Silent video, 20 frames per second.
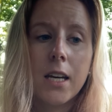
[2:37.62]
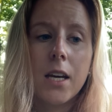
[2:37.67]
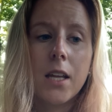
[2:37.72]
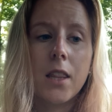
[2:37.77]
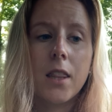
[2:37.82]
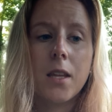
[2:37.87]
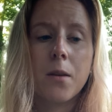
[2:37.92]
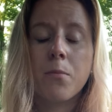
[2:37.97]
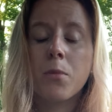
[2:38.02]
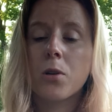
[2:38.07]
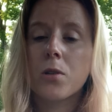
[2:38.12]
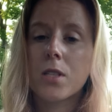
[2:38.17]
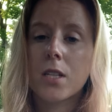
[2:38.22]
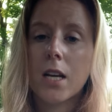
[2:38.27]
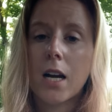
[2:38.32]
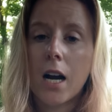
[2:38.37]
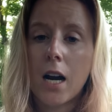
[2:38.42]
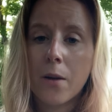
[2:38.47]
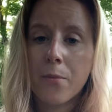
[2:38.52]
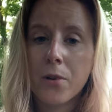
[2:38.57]
The most
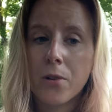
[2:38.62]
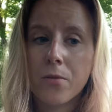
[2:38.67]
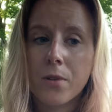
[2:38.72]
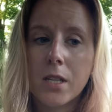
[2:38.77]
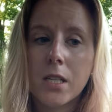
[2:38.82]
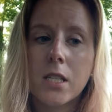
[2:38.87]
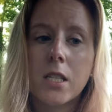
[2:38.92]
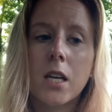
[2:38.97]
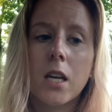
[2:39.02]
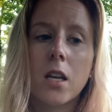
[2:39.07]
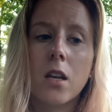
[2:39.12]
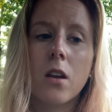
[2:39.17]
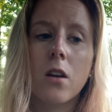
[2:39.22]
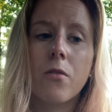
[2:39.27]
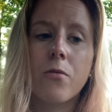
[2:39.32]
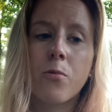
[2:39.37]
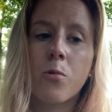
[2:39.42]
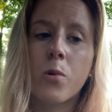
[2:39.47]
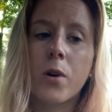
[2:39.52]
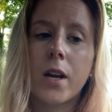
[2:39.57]
common reason
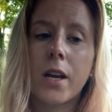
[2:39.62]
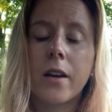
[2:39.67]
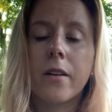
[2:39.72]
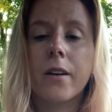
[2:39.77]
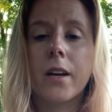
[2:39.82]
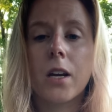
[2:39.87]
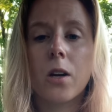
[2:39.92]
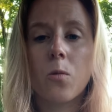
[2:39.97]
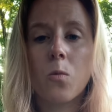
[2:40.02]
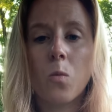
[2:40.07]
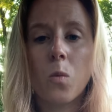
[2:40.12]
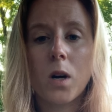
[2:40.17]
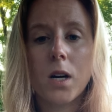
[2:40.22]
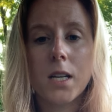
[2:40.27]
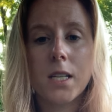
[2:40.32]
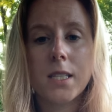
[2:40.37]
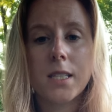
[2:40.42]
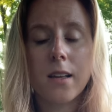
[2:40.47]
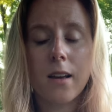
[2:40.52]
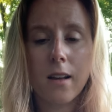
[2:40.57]
for a hearing
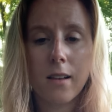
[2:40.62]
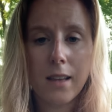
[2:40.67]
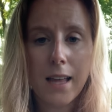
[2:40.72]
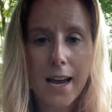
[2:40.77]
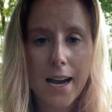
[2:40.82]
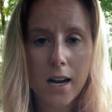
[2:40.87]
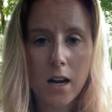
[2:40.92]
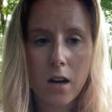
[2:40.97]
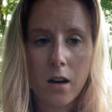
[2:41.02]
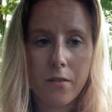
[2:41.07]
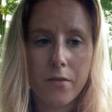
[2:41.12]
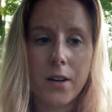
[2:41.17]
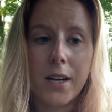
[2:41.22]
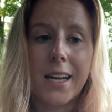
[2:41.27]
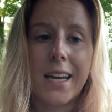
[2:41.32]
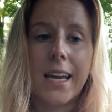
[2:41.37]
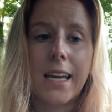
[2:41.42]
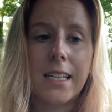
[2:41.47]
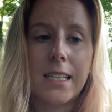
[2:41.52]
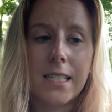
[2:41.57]
was a lack of a
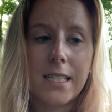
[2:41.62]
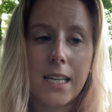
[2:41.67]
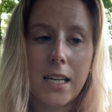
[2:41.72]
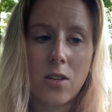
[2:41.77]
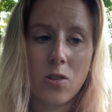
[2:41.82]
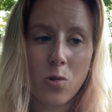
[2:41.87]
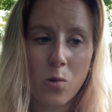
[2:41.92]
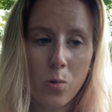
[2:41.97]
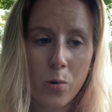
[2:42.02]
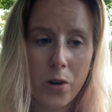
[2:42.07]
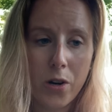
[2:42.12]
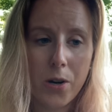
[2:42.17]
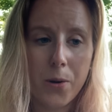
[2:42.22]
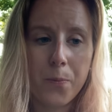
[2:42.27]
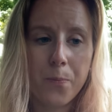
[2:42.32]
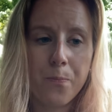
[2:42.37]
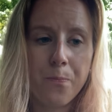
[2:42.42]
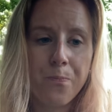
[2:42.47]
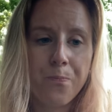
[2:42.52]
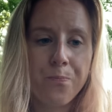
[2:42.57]
consent order.
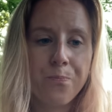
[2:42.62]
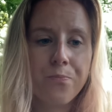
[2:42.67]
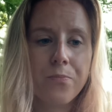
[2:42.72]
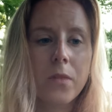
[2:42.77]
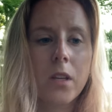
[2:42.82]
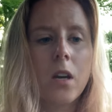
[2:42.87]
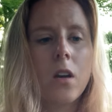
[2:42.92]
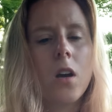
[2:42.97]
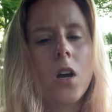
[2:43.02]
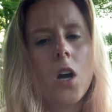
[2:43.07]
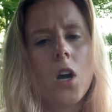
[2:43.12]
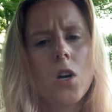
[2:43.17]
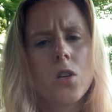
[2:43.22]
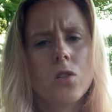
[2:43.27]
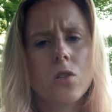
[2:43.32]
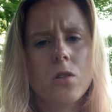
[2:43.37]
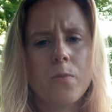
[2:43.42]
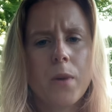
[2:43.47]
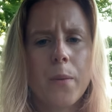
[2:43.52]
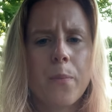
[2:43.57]

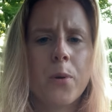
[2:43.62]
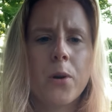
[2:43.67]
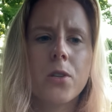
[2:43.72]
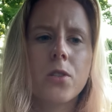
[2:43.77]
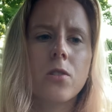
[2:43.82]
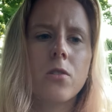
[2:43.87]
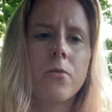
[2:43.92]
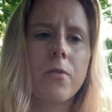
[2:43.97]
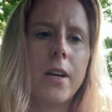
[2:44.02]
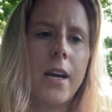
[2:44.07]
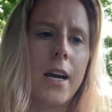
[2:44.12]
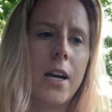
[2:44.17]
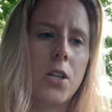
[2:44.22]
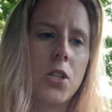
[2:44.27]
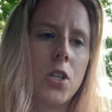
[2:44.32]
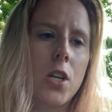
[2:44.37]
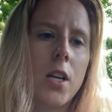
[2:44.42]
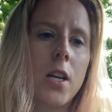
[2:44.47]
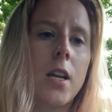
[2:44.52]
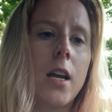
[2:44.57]
So my personal
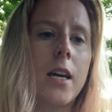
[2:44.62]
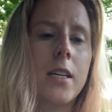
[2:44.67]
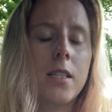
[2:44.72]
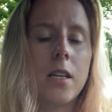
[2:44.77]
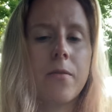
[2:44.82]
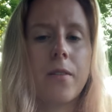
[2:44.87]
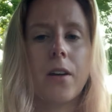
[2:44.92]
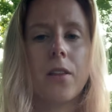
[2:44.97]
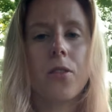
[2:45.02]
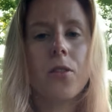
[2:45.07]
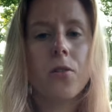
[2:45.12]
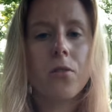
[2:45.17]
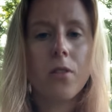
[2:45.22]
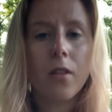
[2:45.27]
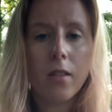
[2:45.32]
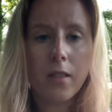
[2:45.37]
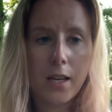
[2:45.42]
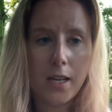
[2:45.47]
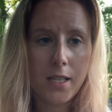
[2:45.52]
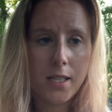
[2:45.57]
reaction as I read through the
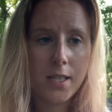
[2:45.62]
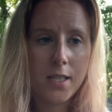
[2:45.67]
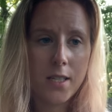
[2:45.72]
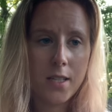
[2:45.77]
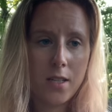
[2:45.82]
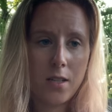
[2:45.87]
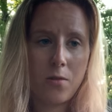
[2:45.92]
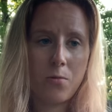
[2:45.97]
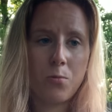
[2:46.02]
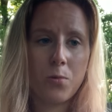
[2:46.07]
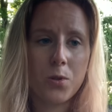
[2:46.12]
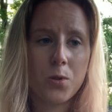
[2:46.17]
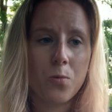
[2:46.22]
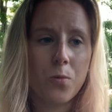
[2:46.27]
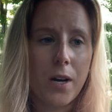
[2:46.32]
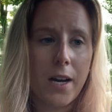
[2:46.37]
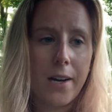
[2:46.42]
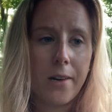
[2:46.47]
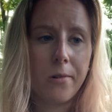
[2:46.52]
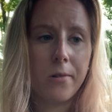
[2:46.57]
list was,
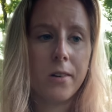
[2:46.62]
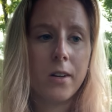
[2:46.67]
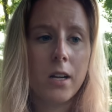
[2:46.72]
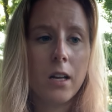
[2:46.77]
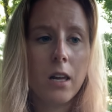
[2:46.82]
wow,